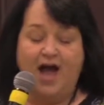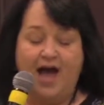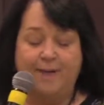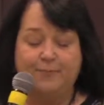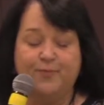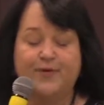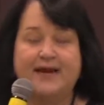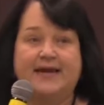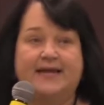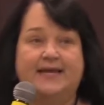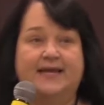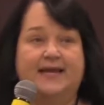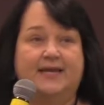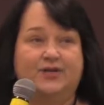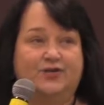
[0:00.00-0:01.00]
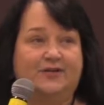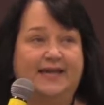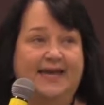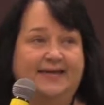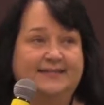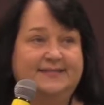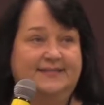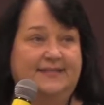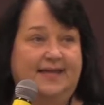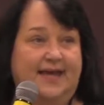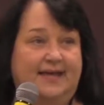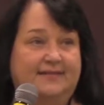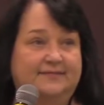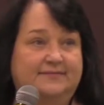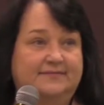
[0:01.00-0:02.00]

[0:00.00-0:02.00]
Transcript: operating in your legacy line.